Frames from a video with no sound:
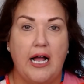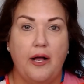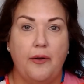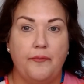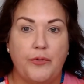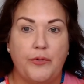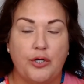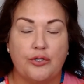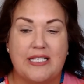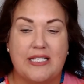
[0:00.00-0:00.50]

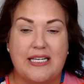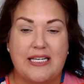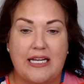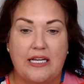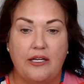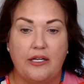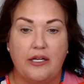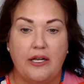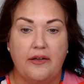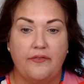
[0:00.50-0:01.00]
You'll
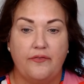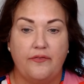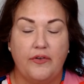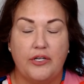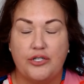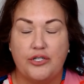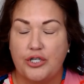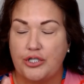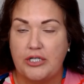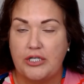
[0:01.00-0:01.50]
see
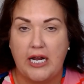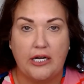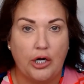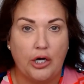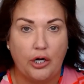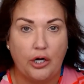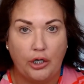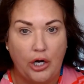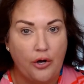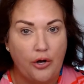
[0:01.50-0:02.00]

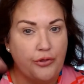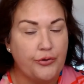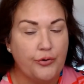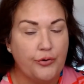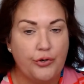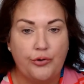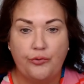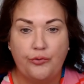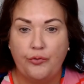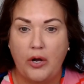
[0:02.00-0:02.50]
go
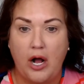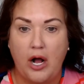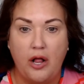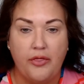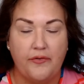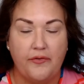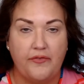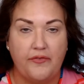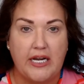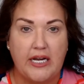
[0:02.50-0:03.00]
through all the
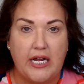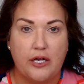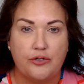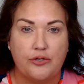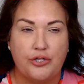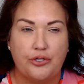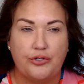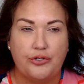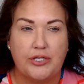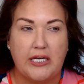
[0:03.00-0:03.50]
videos
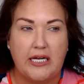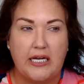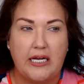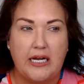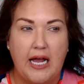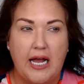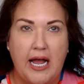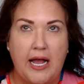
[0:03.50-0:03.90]
you see.